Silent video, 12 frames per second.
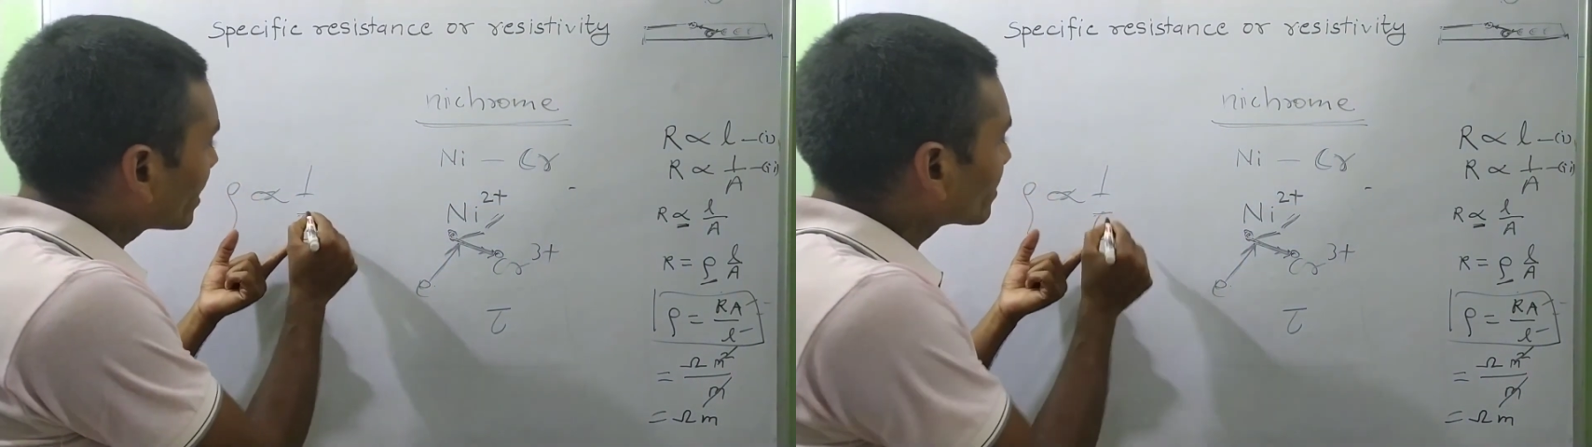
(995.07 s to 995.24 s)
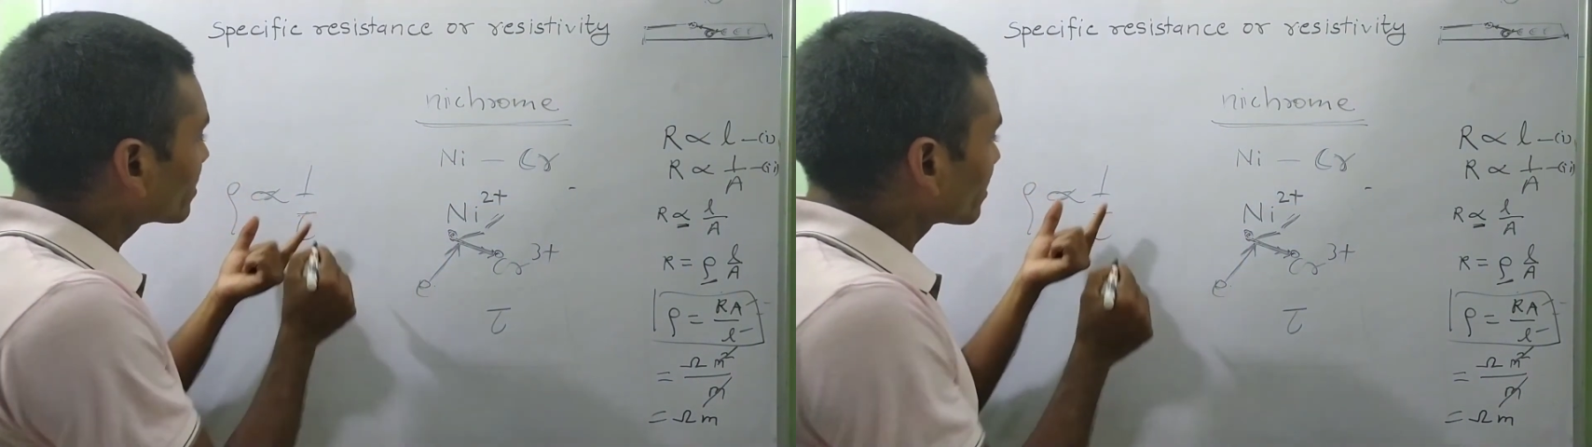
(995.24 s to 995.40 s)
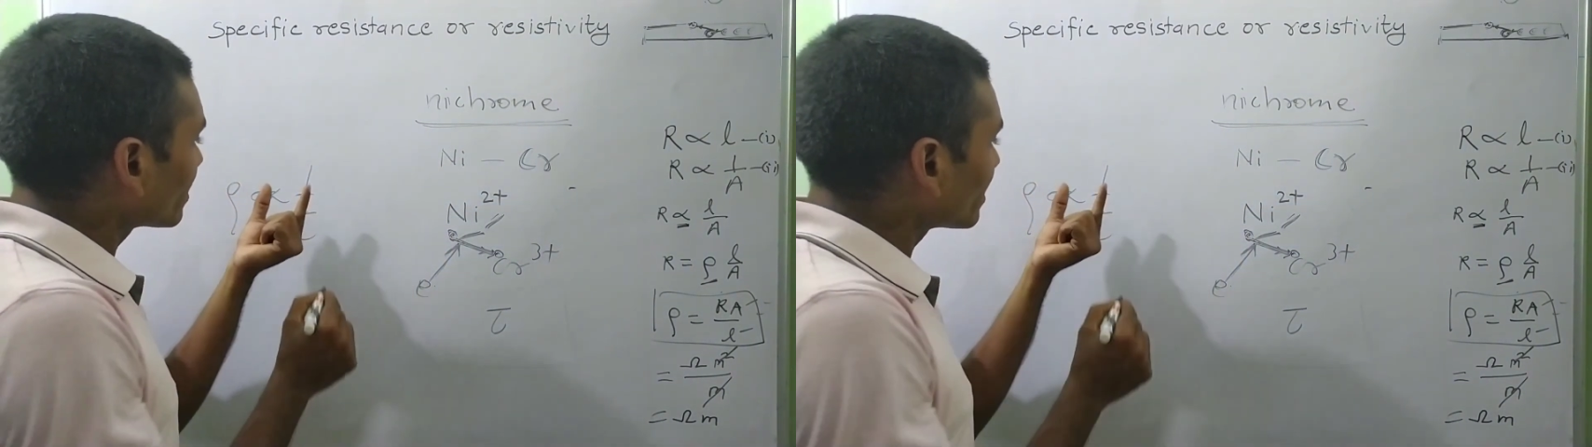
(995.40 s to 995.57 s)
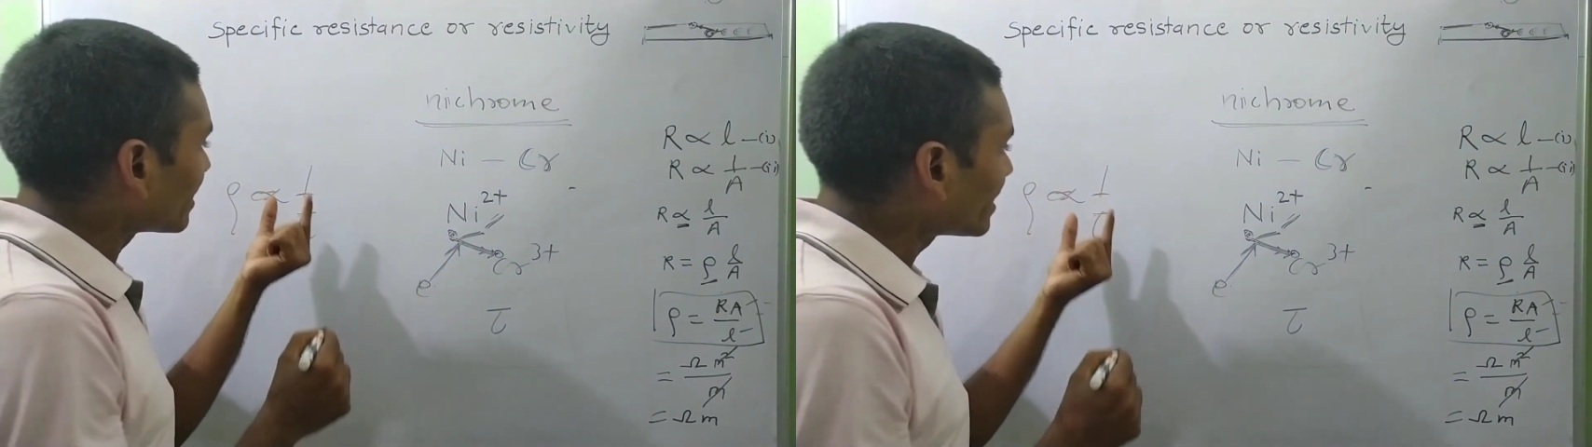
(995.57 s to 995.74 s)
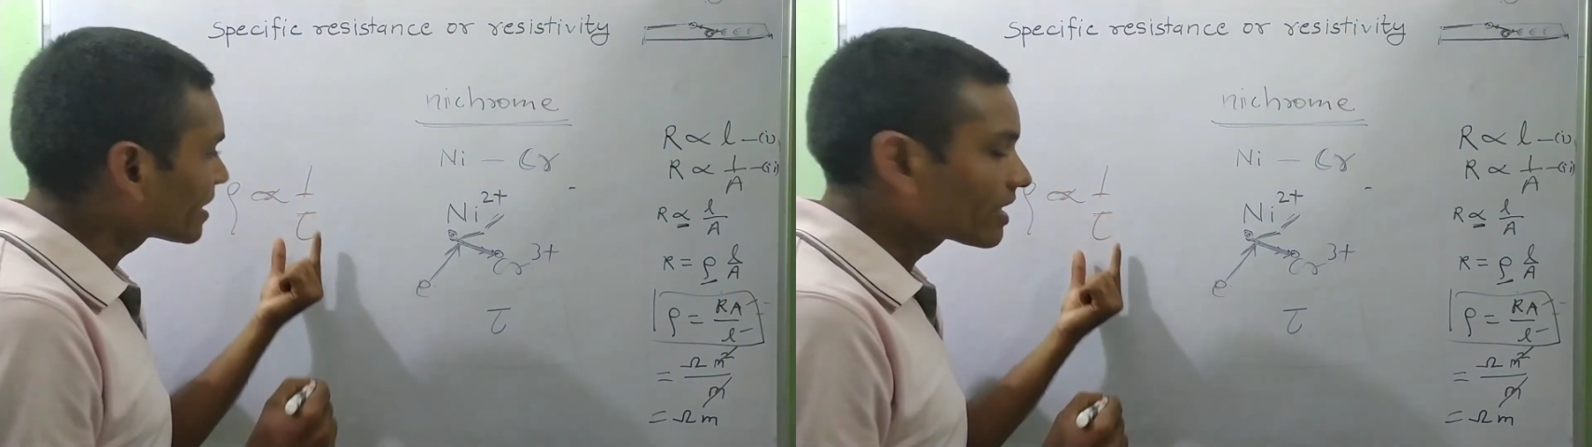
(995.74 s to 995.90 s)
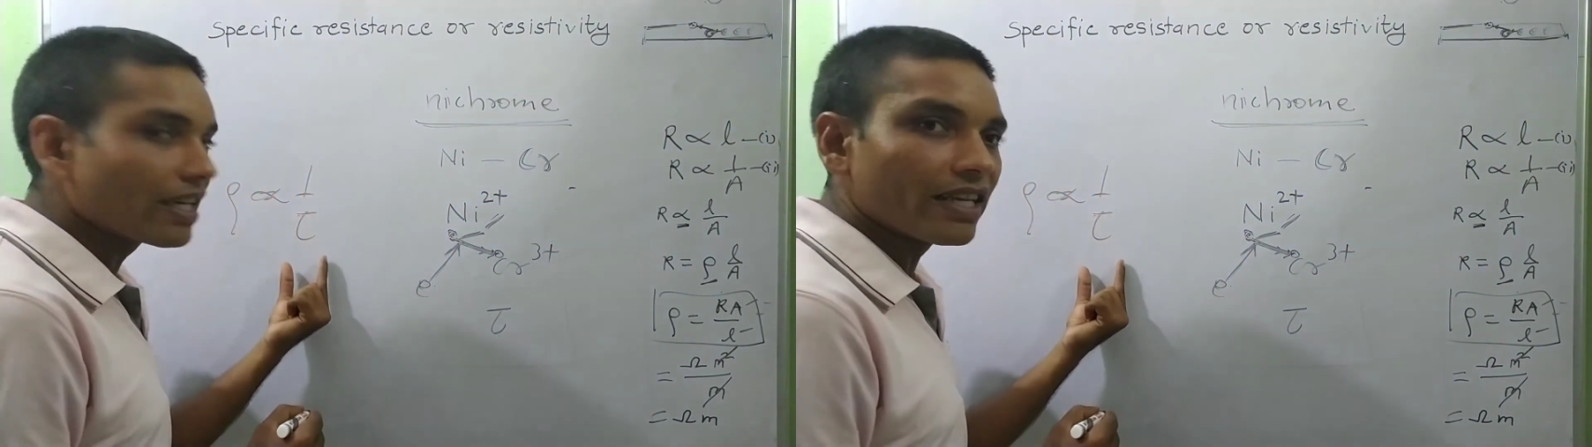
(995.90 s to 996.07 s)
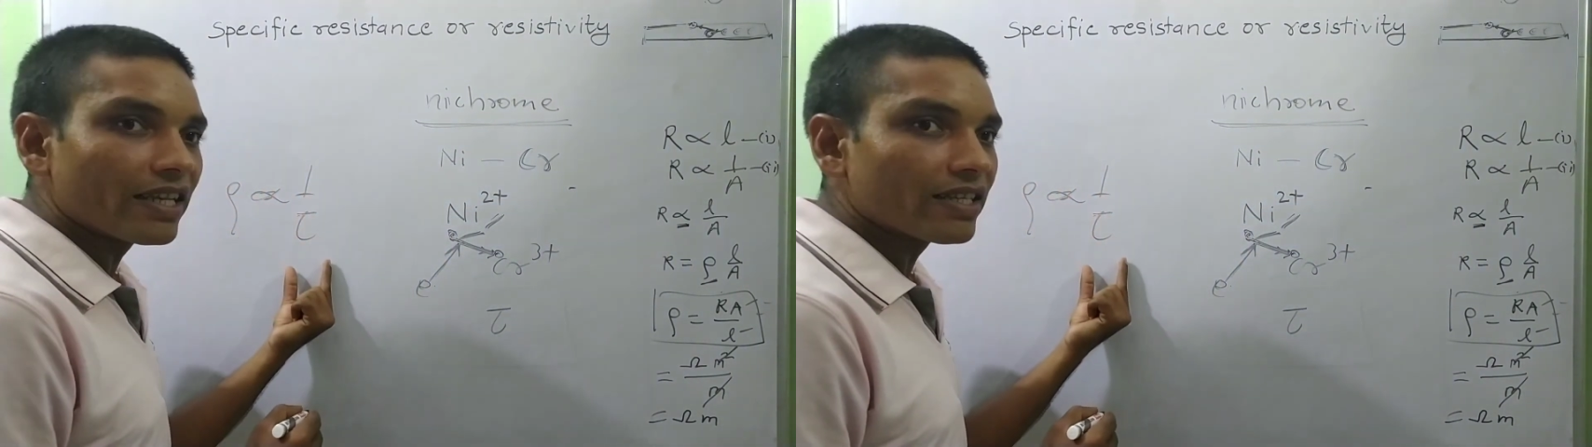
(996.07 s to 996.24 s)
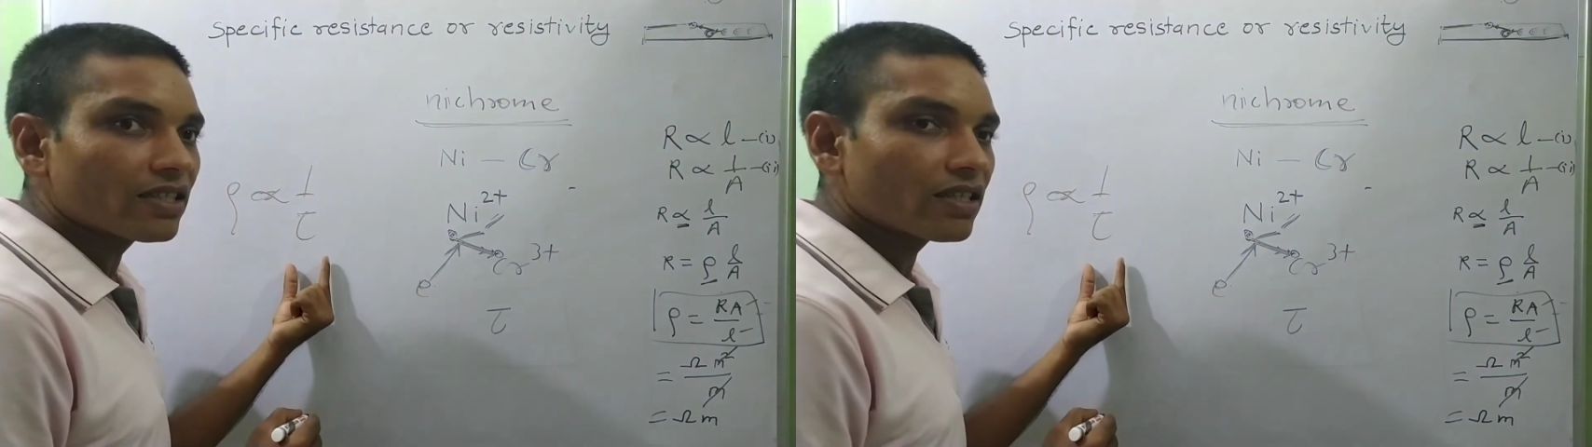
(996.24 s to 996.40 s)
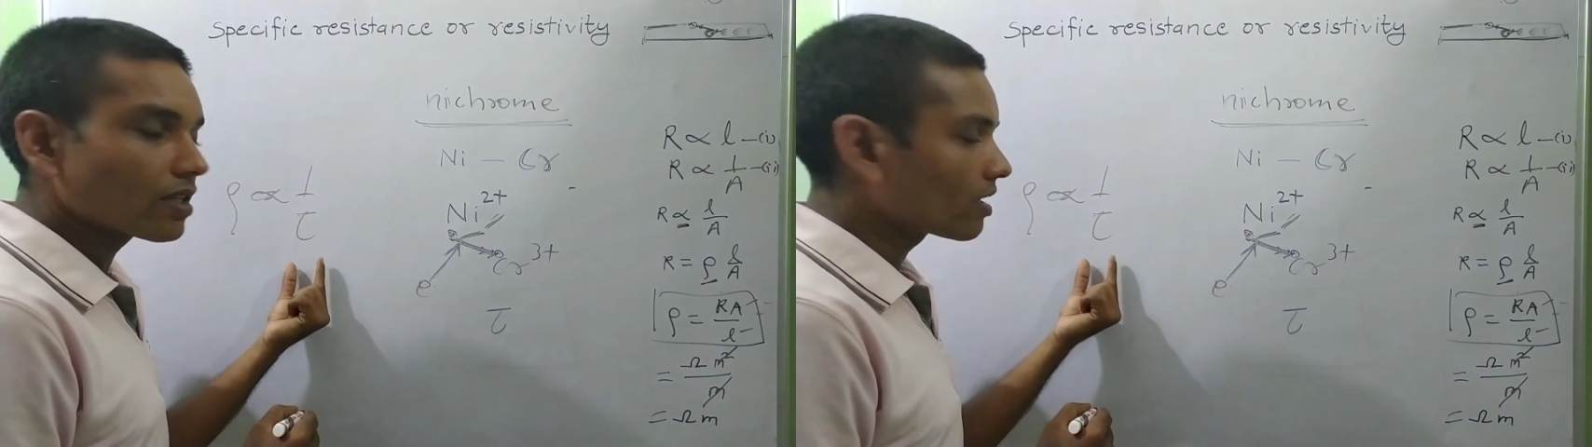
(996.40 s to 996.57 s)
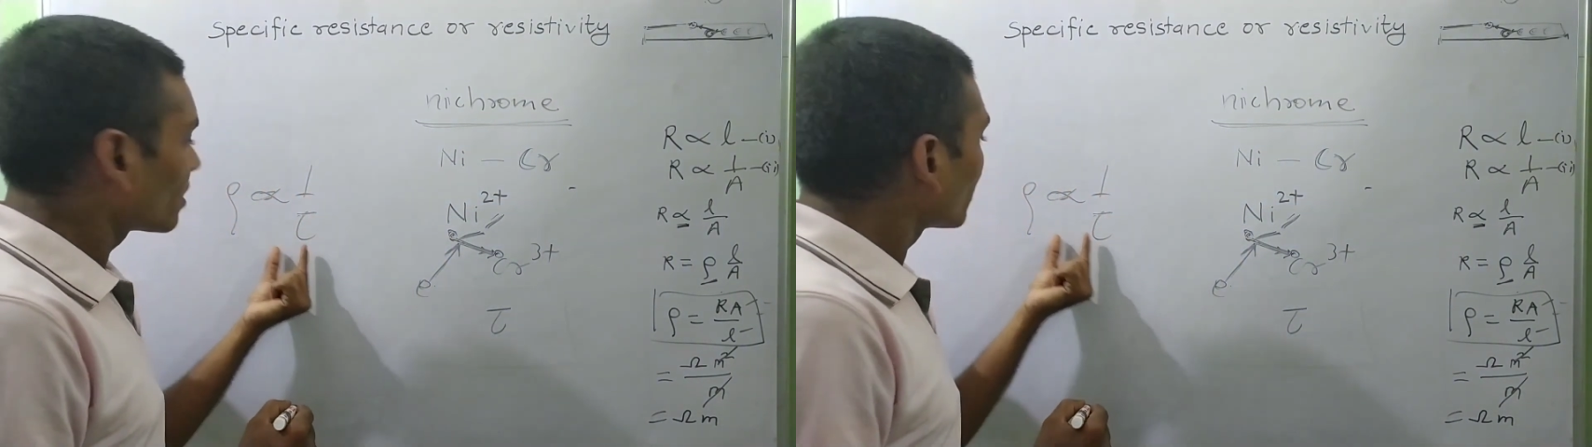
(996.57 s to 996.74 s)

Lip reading: is decreased,